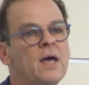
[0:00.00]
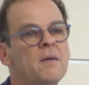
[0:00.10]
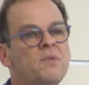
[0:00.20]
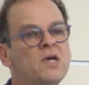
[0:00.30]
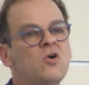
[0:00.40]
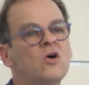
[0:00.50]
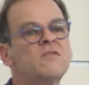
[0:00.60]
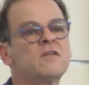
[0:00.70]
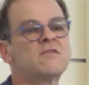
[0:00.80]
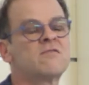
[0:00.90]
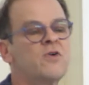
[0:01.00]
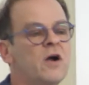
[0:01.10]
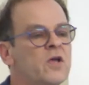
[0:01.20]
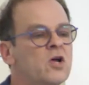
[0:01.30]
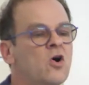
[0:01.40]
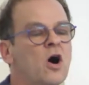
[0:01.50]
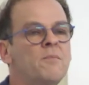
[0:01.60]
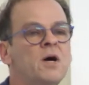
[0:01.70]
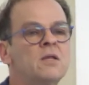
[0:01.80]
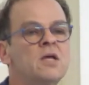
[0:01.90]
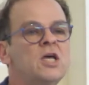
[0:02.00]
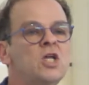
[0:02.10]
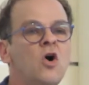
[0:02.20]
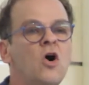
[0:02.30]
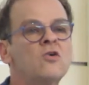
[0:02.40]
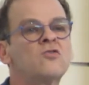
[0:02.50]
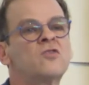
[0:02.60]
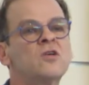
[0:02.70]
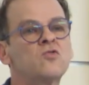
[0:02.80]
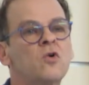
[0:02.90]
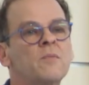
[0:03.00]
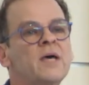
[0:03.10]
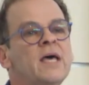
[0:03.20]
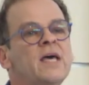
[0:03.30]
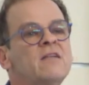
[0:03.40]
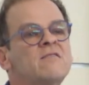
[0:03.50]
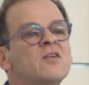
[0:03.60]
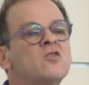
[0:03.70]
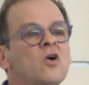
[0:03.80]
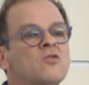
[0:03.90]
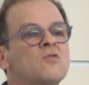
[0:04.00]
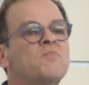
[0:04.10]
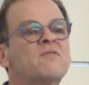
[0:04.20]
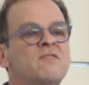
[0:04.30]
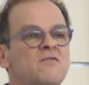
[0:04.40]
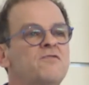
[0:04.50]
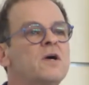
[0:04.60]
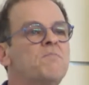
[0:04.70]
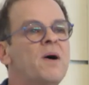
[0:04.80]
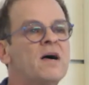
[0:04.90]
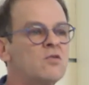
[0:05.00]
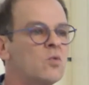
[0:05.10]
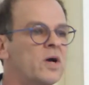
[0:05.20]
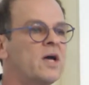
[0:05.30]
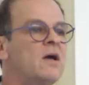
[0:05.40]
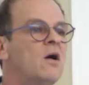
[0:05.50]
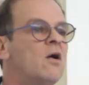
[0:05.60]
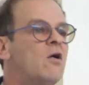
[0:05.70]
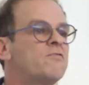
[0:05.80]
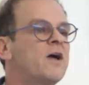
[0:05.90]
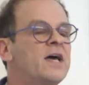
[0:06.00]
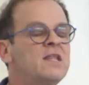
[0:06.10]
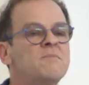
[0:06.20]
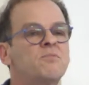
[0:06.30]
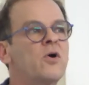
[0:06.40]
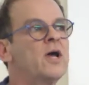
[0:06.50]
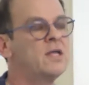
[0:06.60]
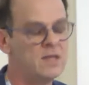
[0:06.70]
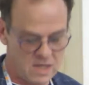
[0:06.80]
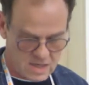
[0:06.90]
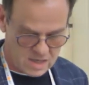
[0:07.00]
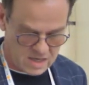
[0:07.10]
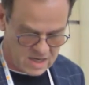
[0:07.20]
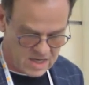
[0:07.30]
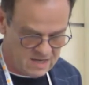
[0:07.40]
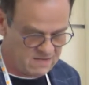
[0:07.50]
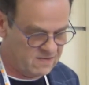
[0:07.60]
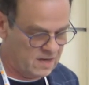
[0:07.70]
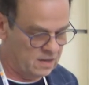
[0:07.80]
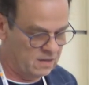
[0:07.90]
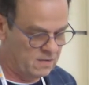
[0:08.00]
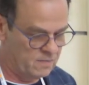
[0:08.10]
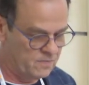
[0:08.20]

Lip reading: Because it's very common in all syndrome. It's a non-specific pathway of any brain insult.